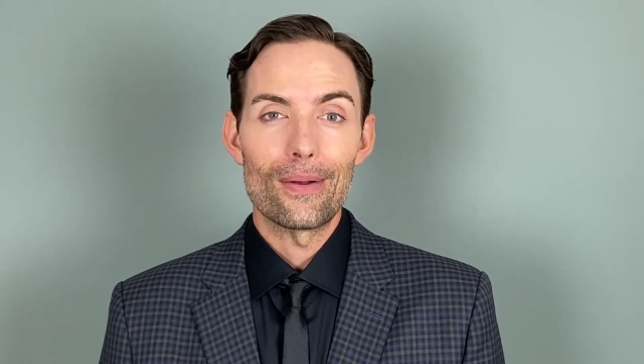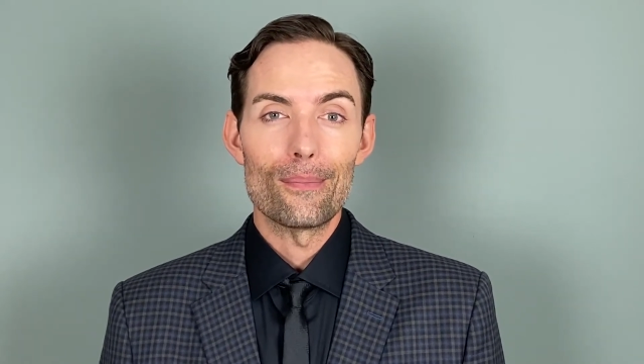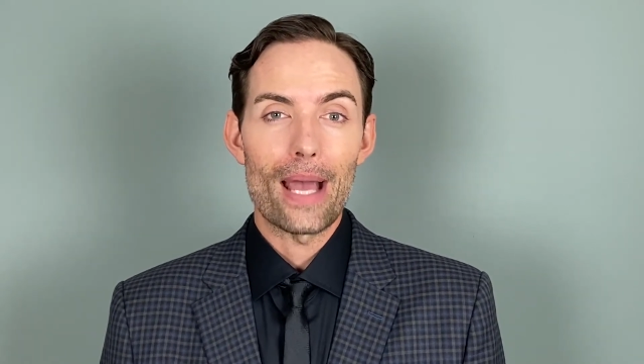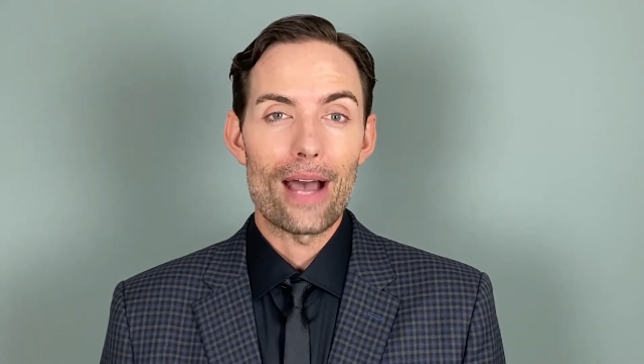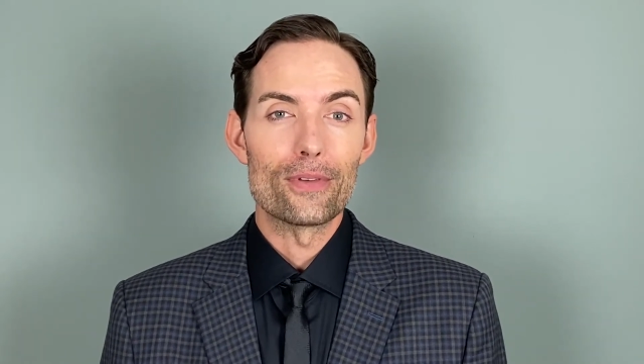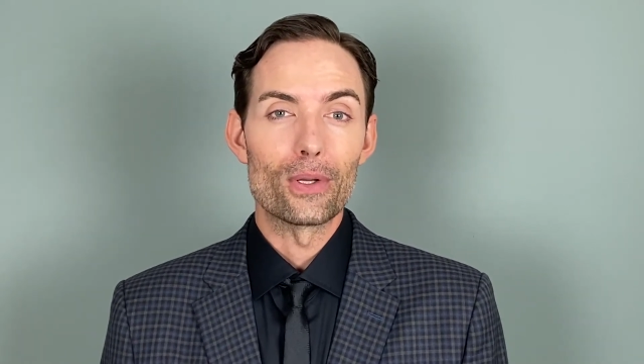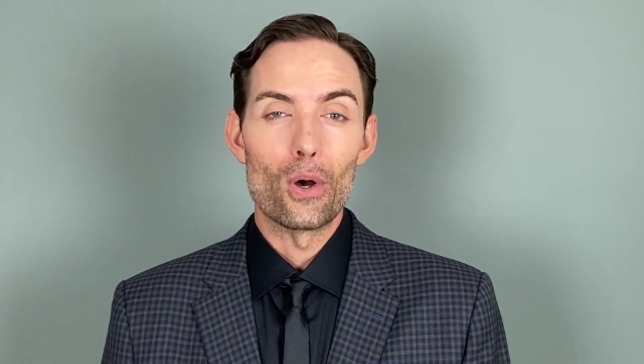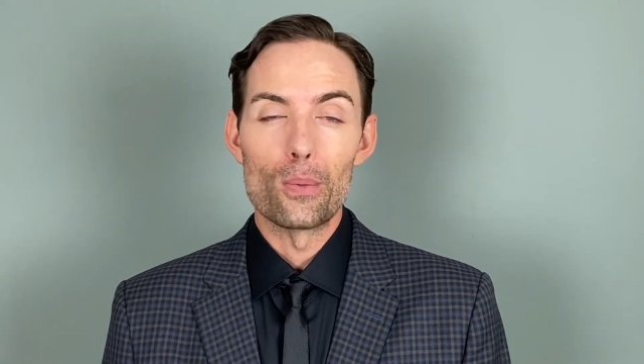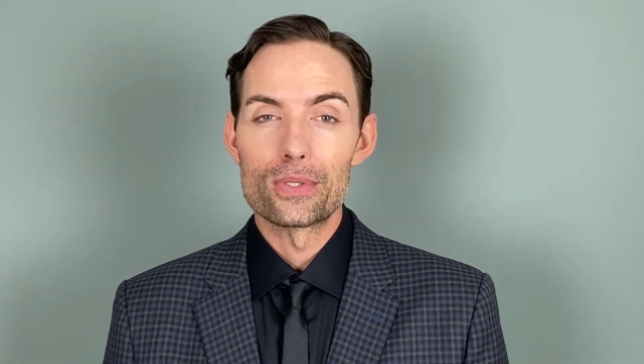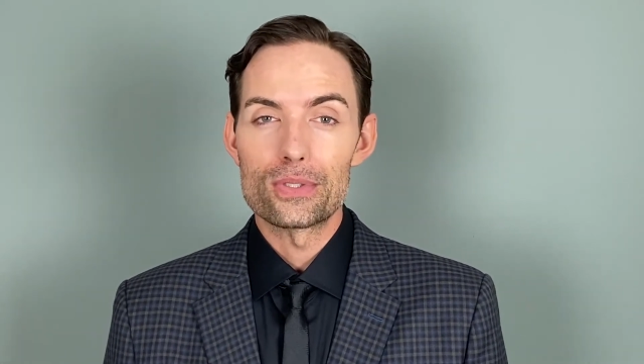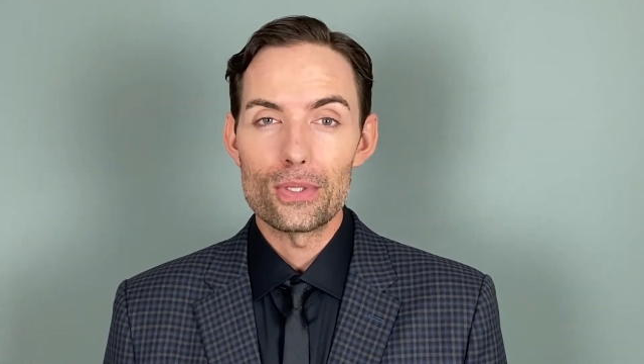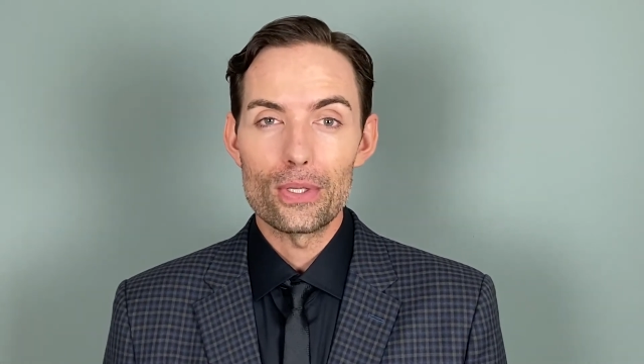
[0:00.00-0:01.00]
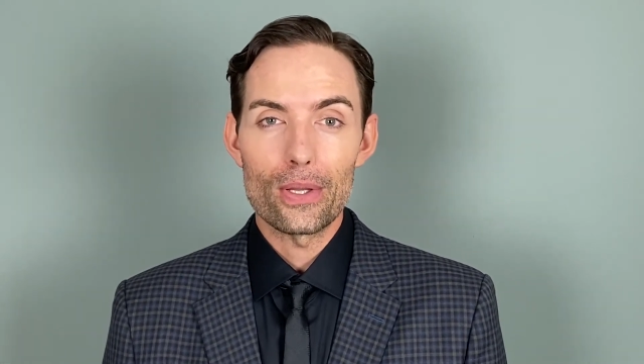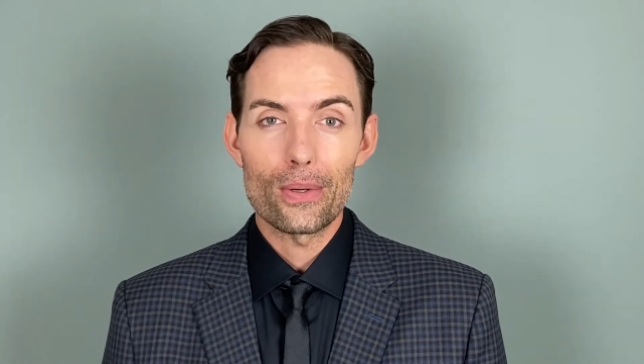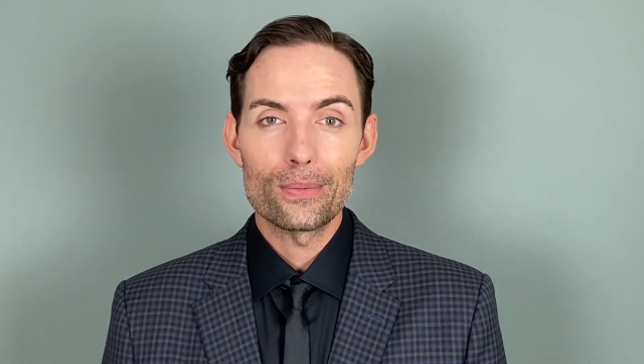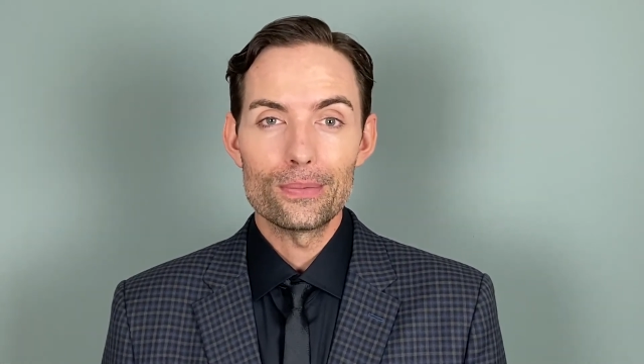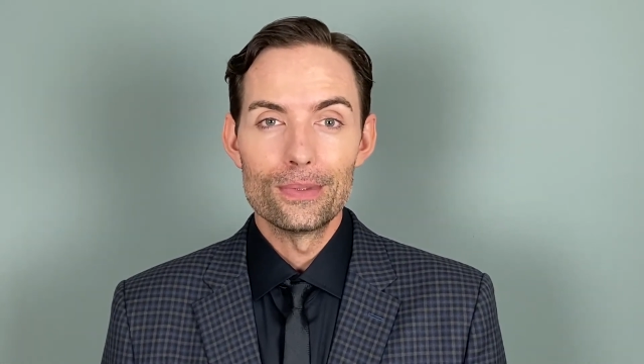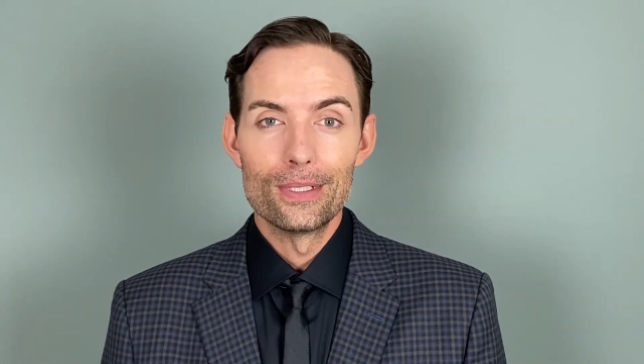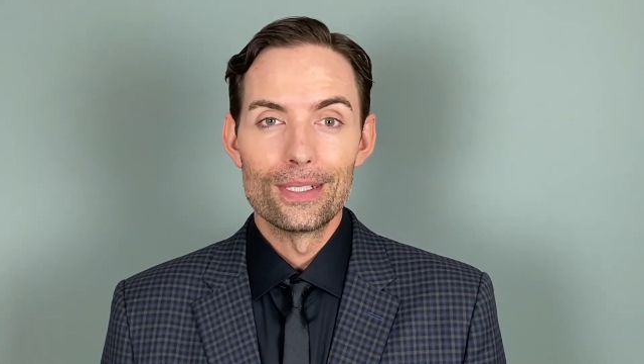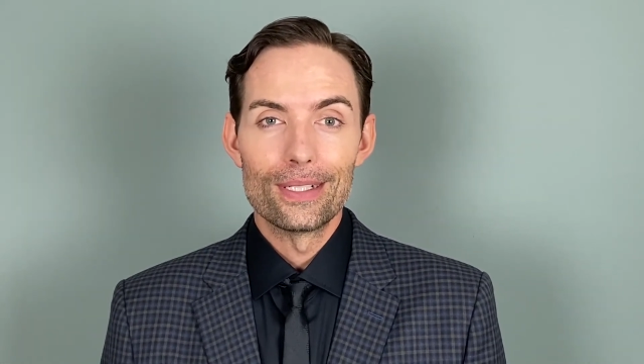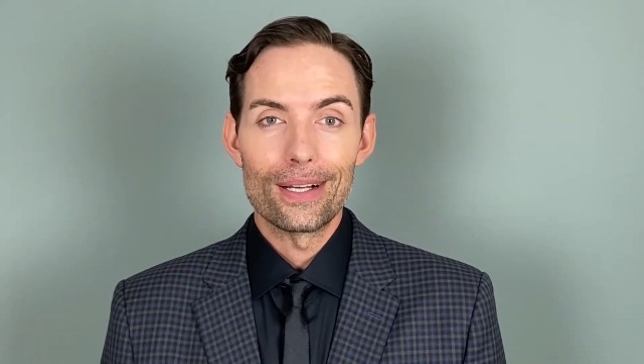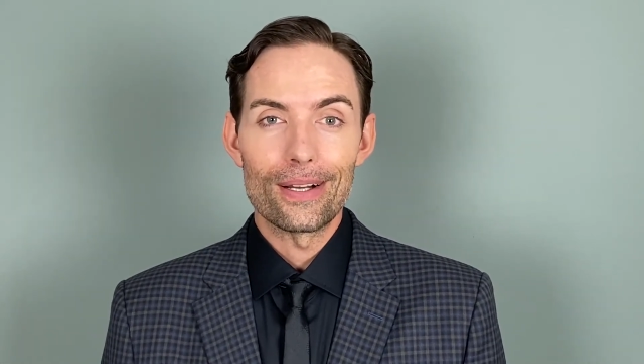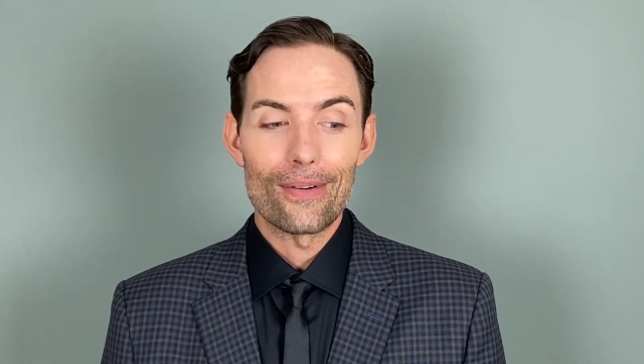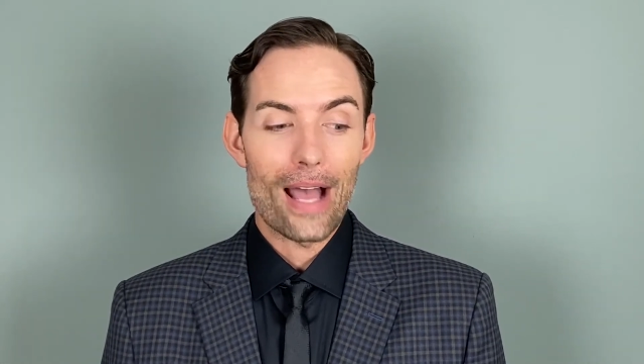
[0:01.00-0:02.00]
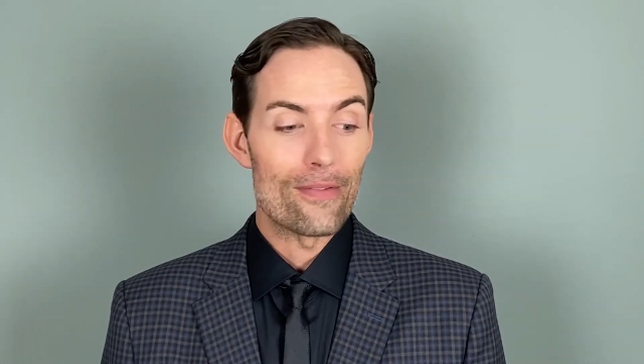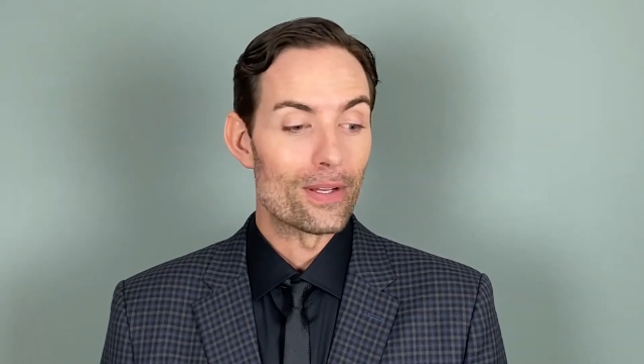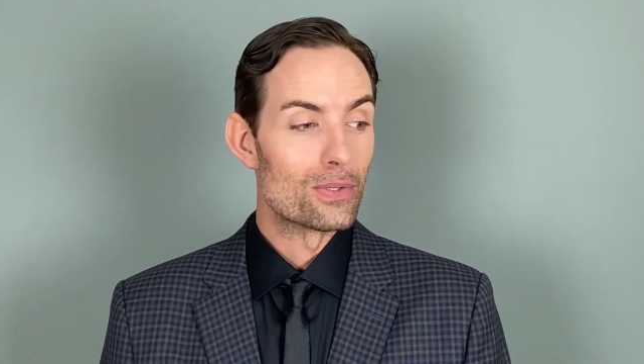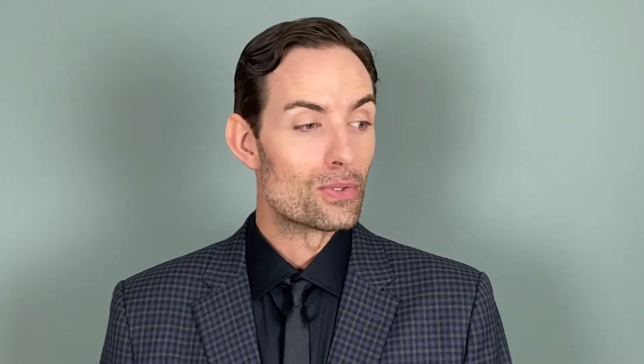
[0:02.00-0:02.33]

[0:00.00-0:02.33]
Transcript: Having a home studio, having